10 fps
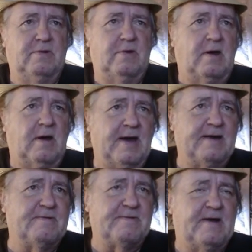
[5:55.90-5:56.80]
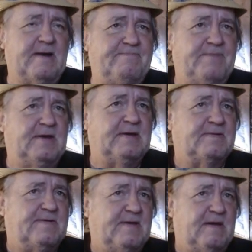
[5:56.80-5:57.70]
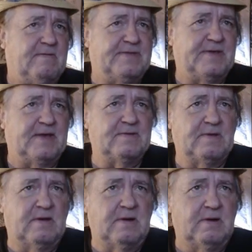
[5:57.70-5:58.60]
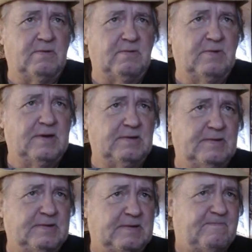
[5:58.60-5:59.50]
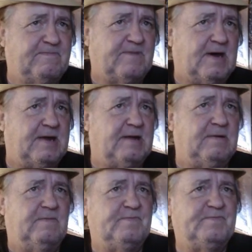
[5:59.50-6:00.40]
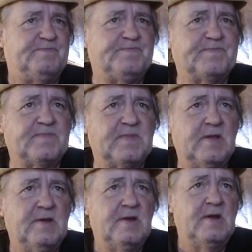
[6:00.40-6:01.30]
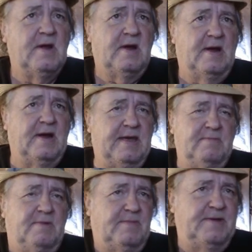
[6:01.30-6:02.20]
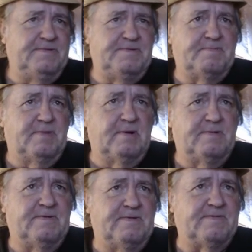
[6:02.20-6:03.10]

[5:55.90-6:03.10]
Higher draft picks, everything's all well and fine. I am a Mitch Parsons